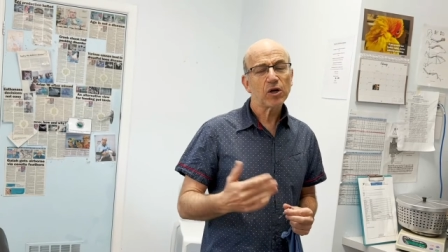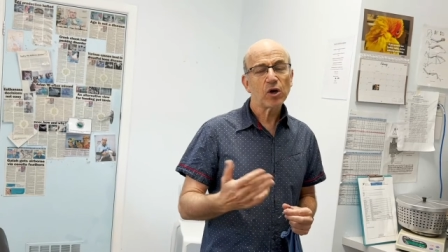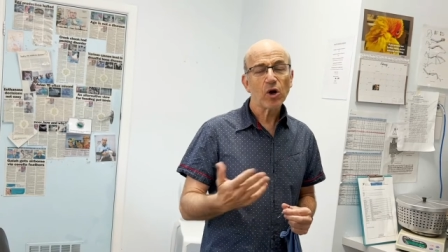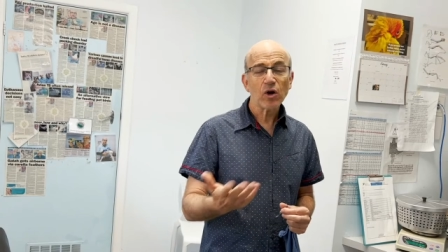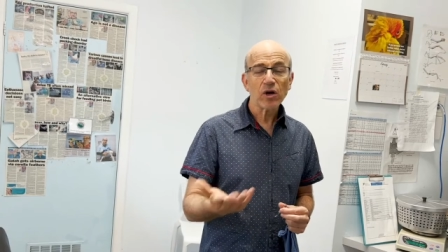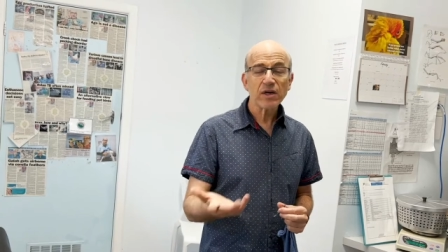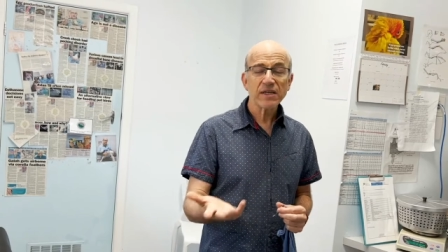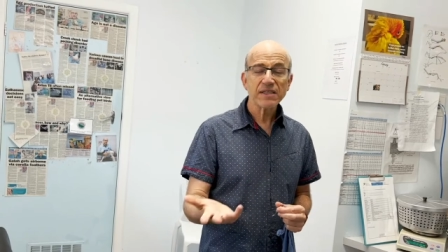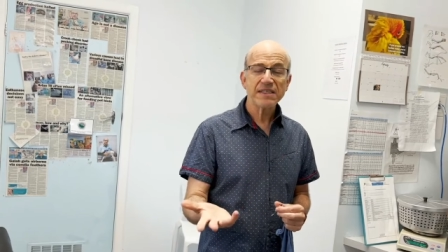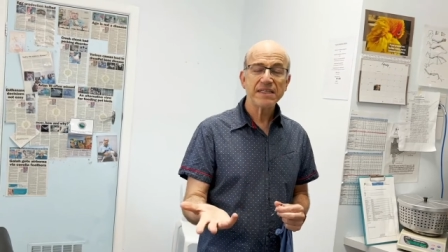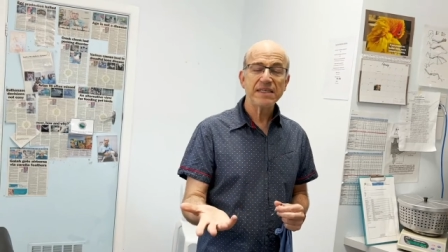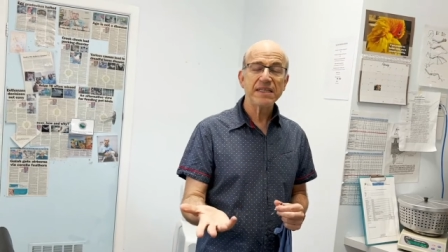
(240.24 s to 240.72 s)

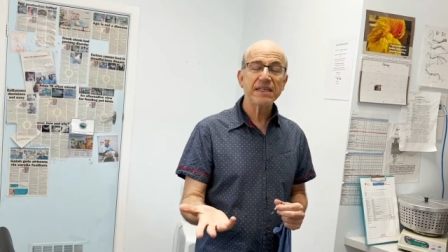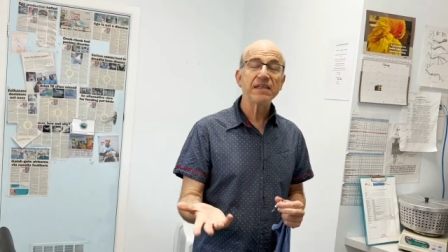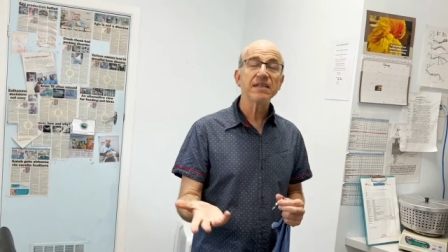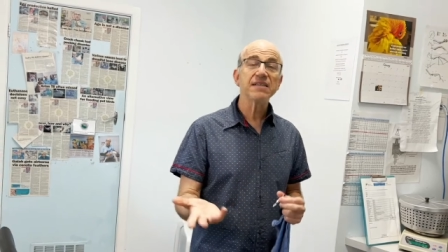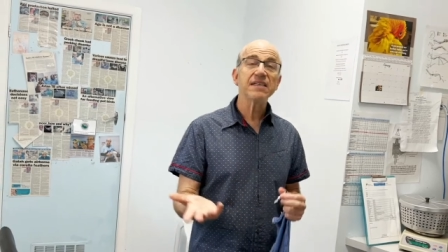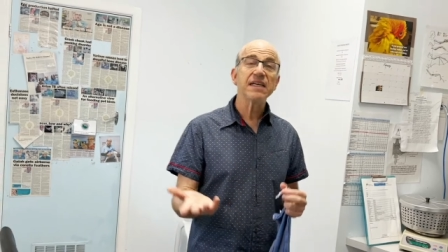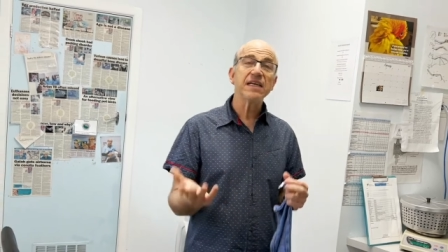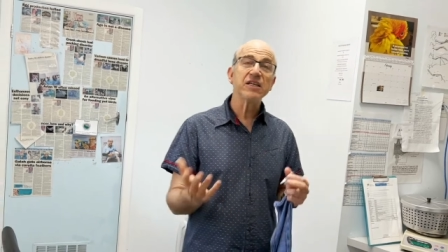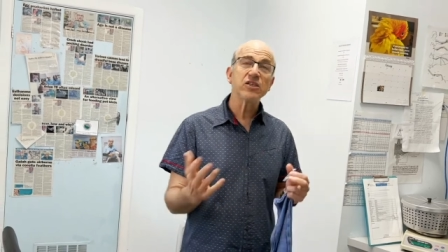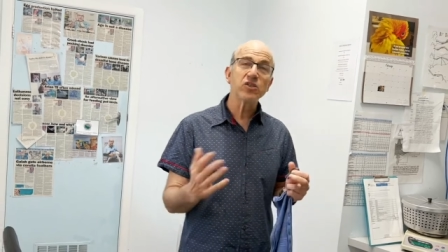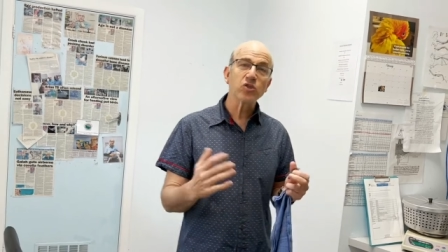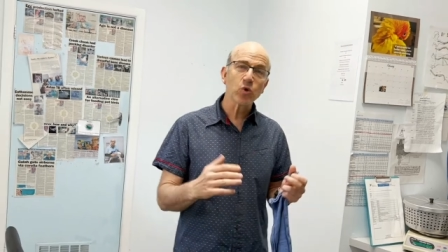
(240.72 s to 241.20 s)
cockatiels
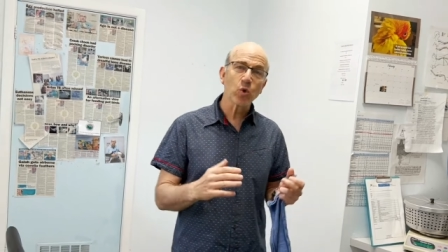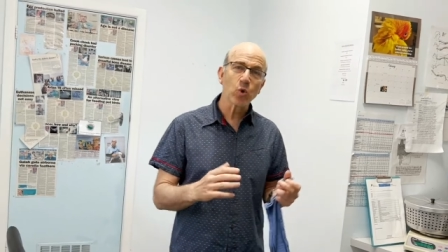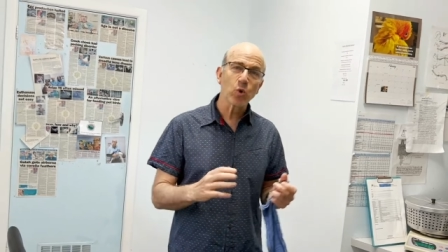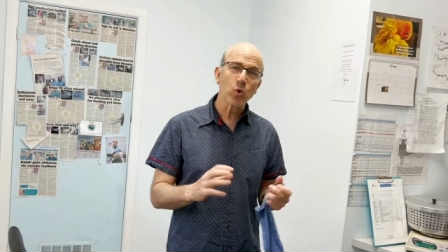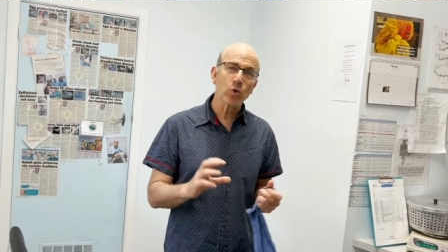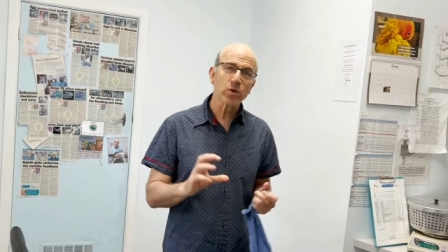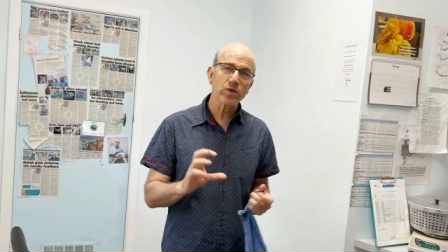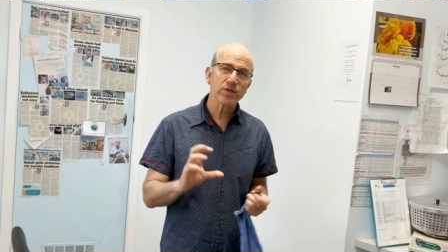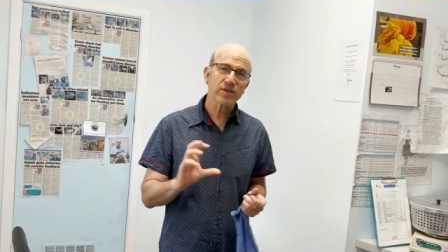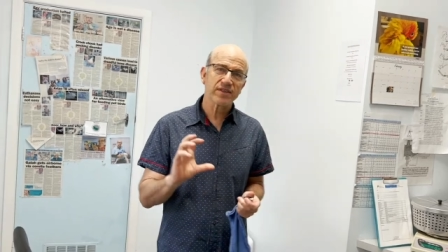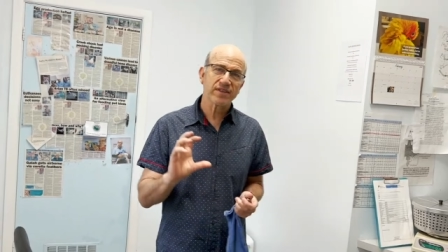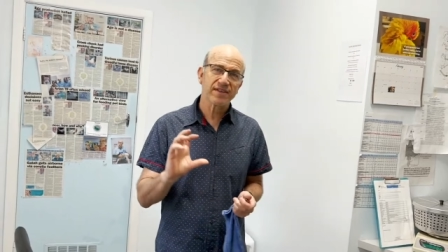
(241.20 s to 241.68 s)

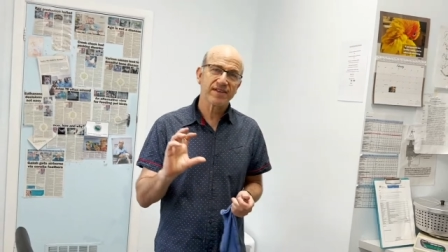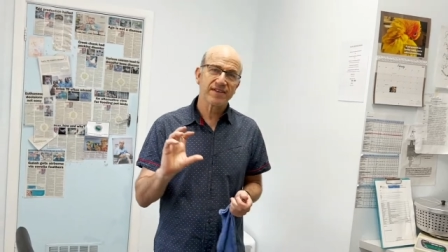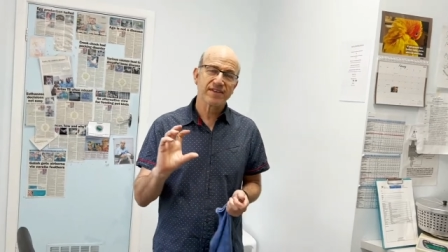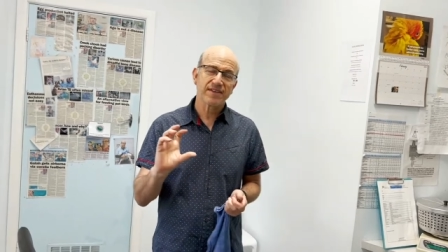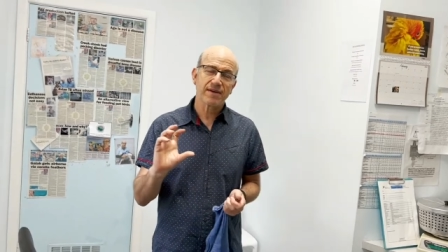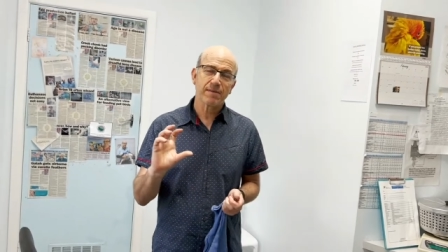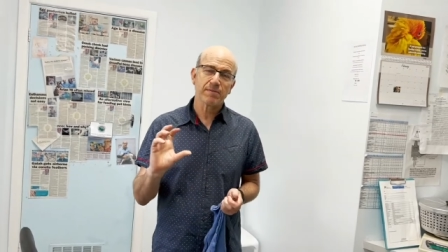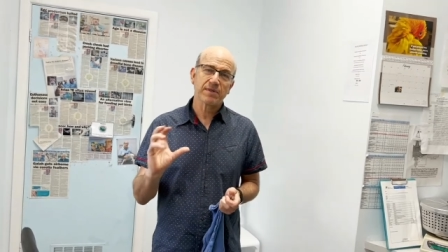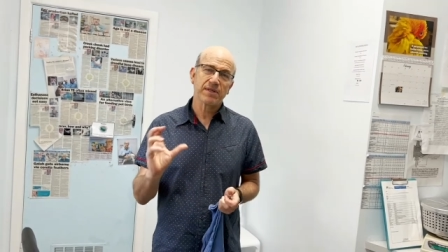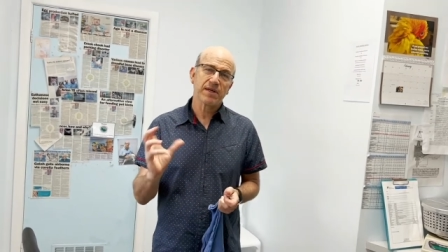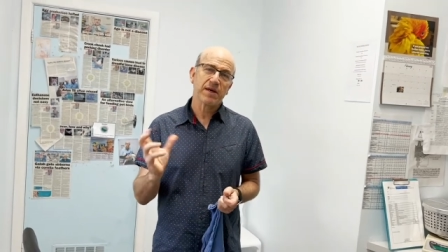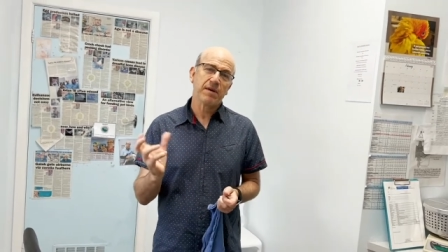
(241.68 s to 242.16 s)
indoors,
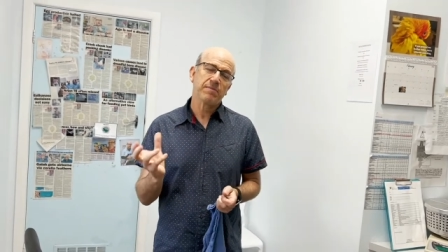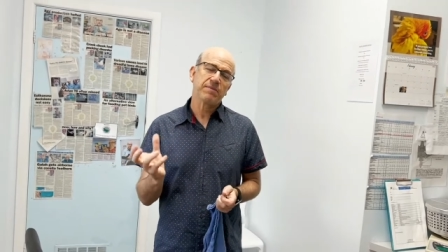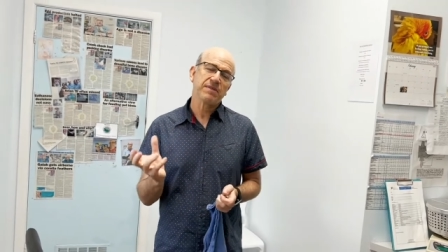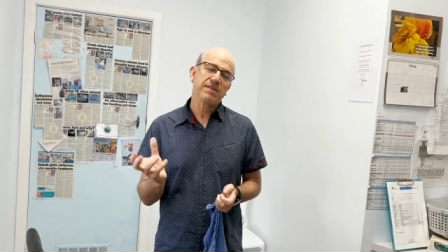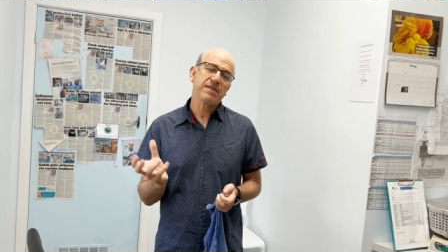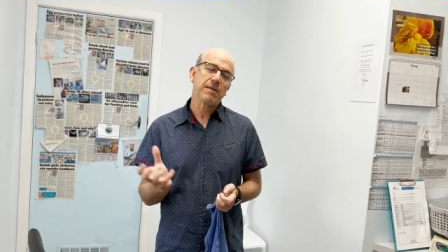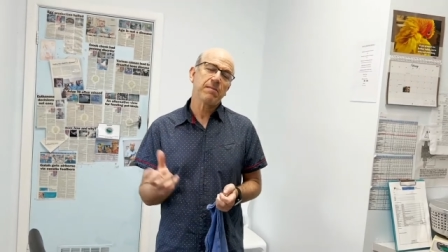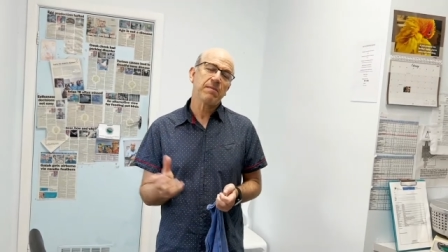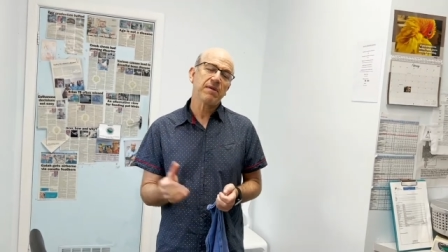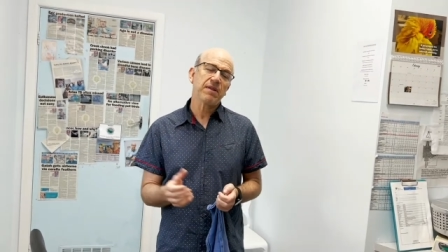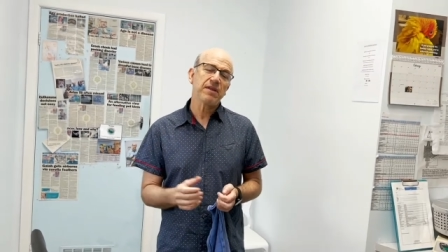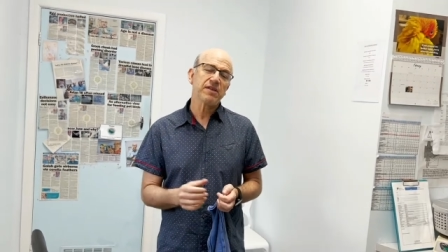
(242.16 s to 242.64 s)
sometimes
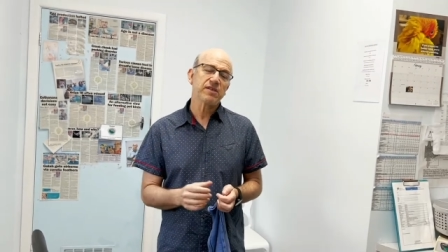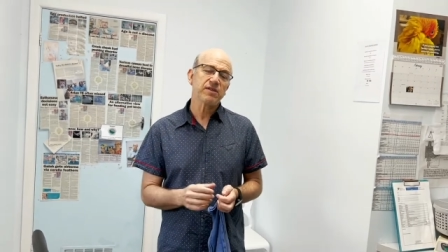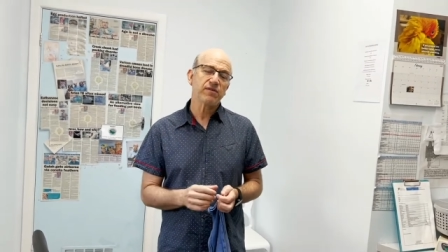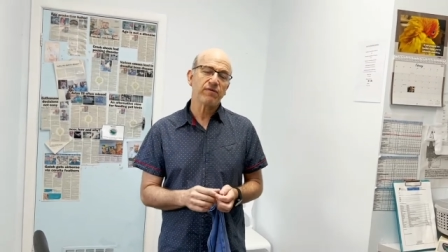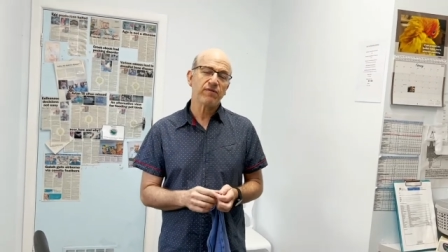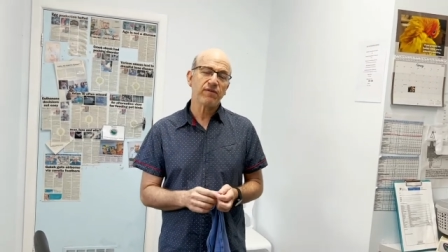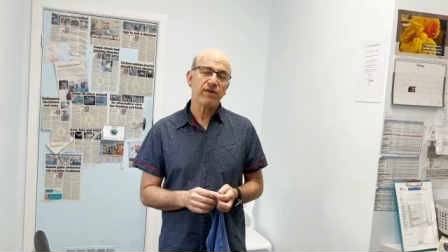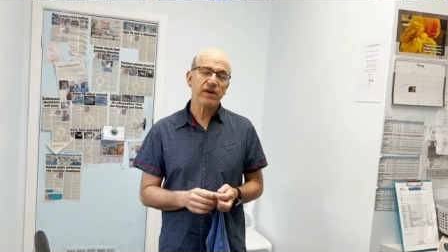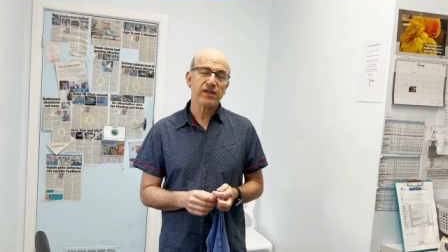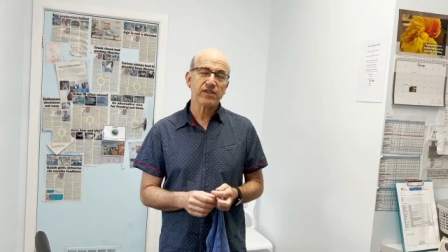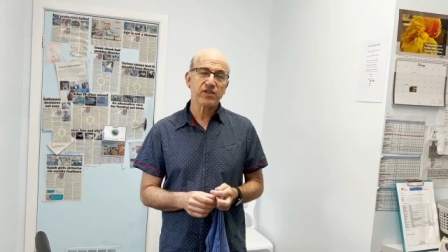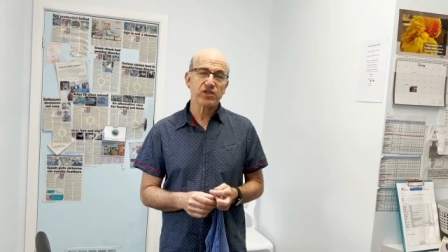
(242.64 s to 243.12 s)
some of these
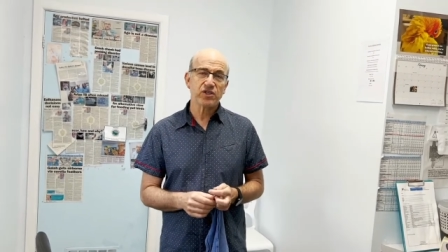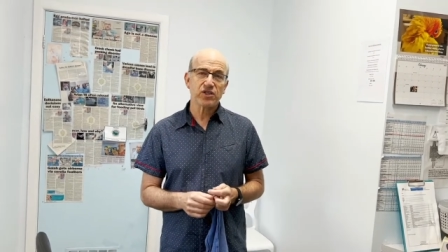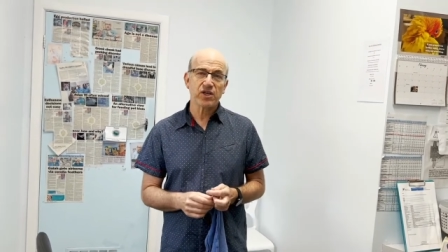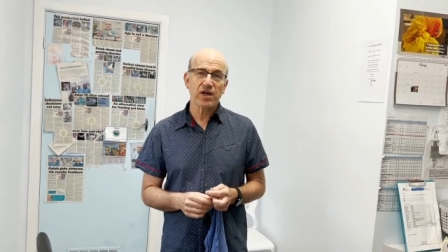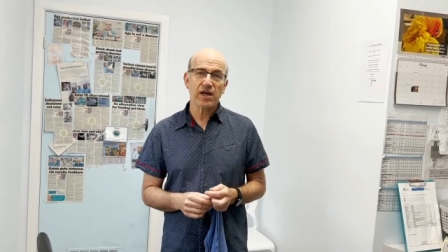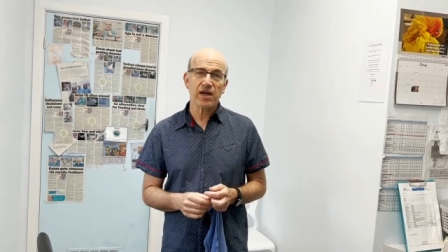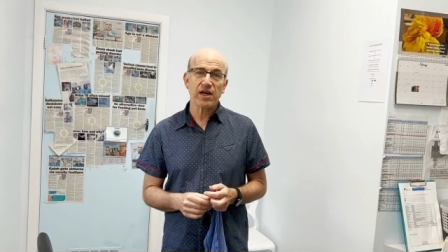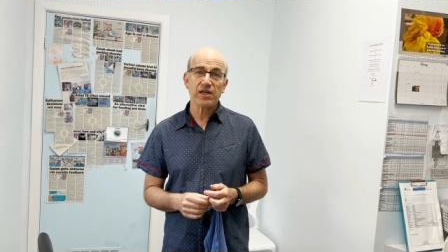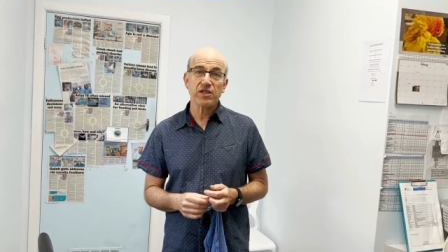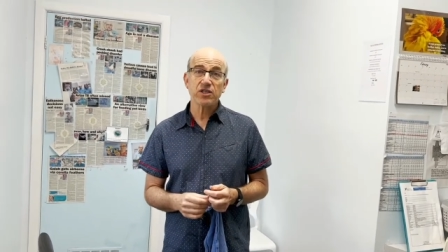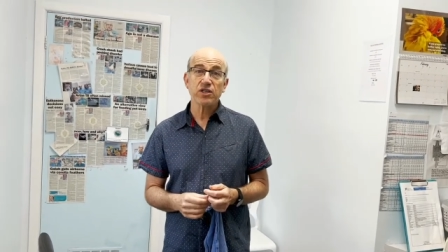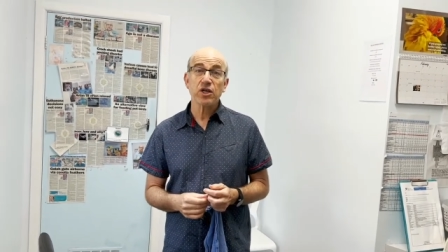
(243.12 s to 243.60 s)
effects
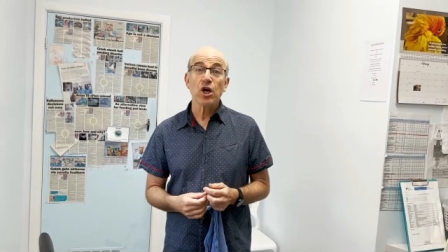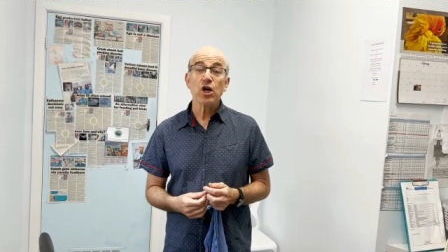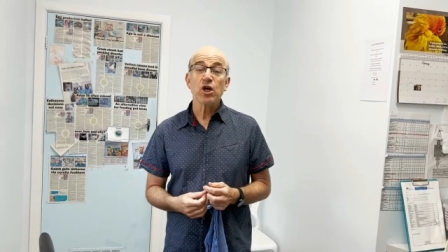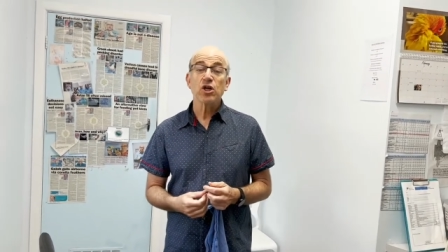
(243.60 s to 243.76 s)
change.